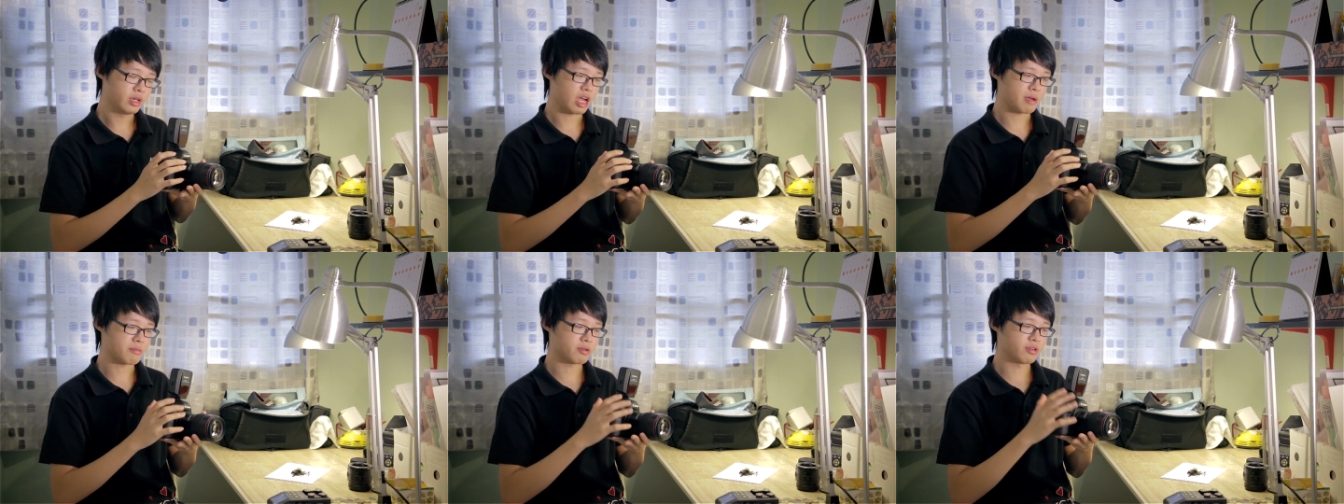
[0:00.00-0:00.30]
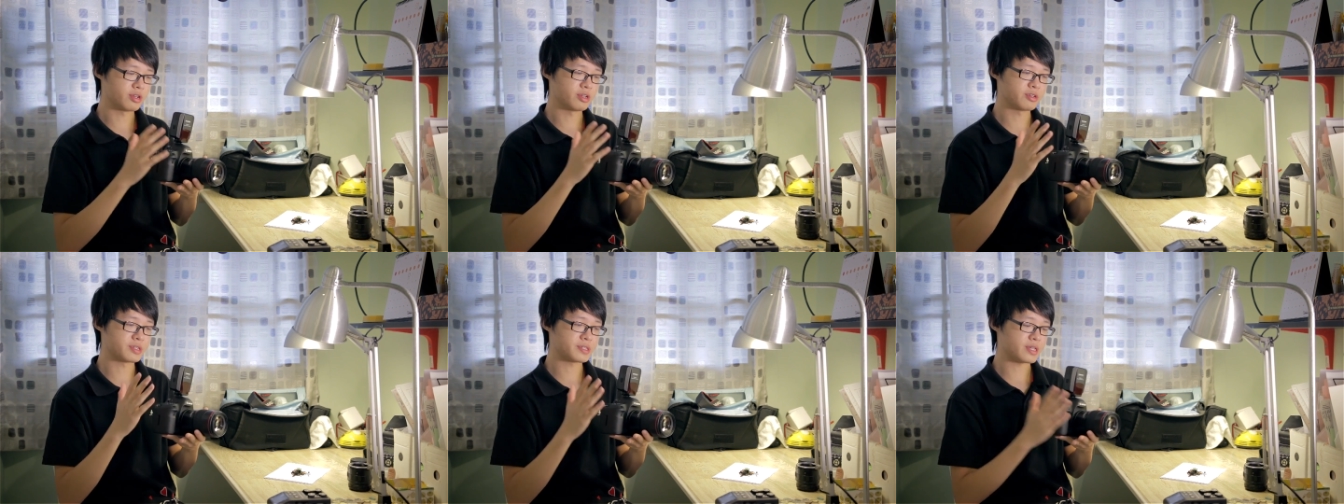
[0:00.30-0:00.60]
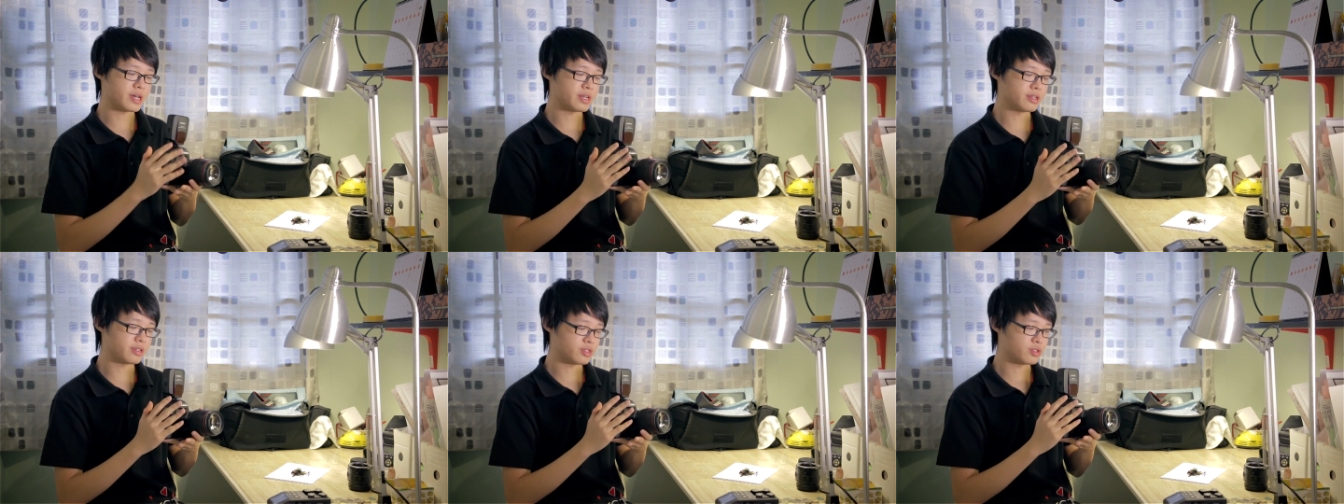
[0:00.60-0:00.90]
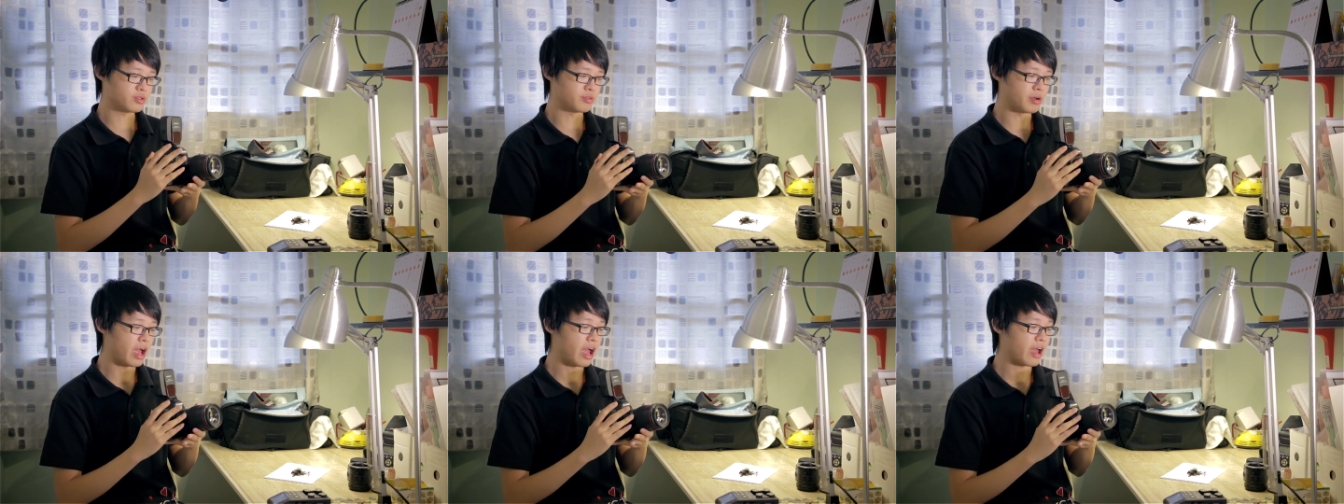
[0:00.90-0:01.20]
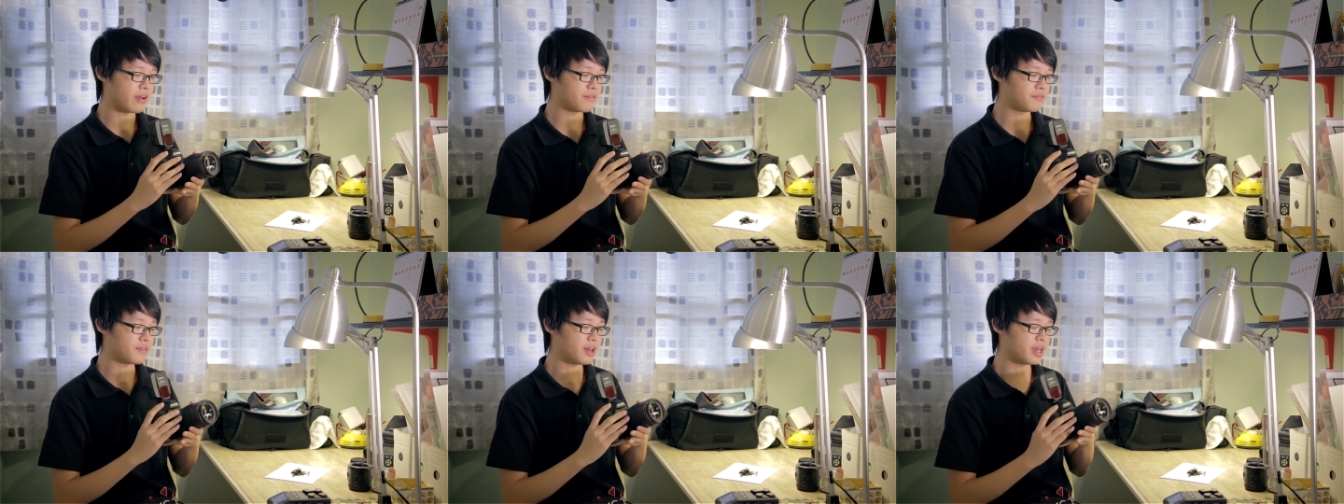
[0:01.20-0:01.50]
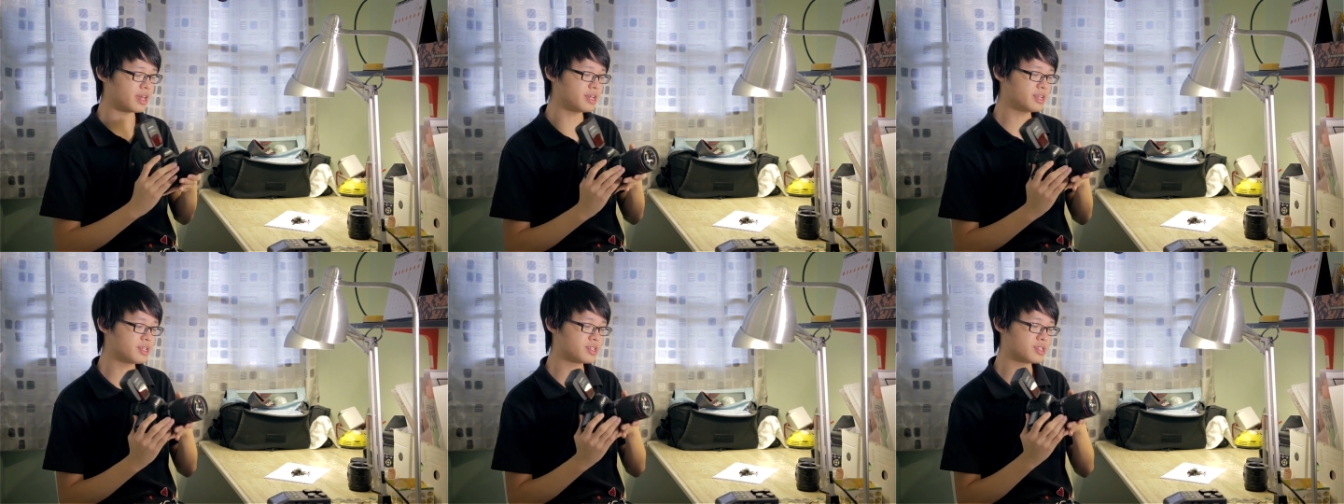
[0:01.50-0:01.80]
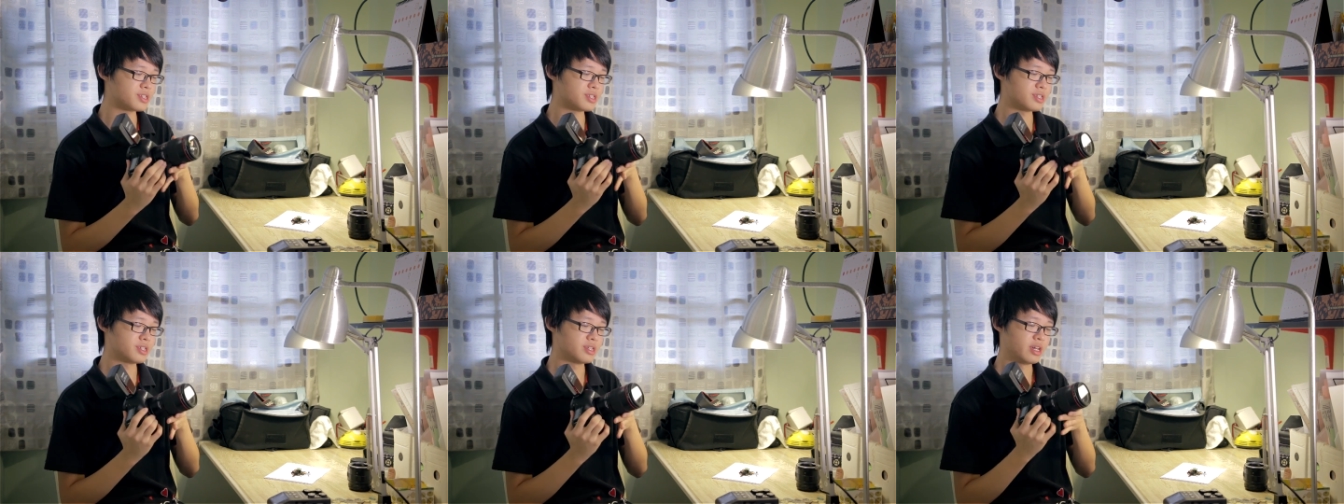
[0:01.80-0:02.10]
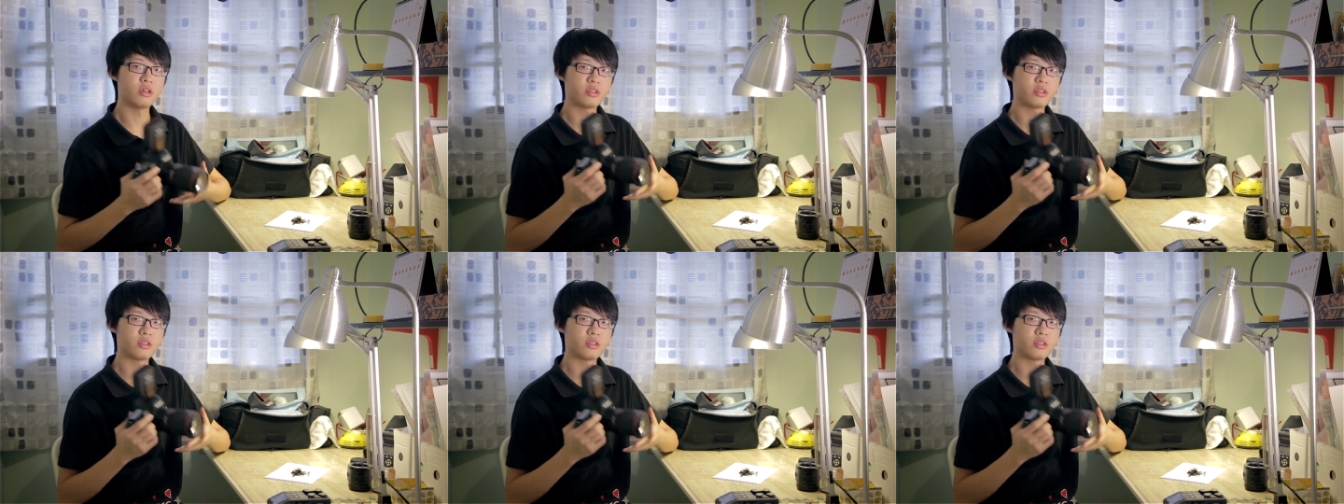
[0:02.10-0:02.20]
I'm going to set it to F8.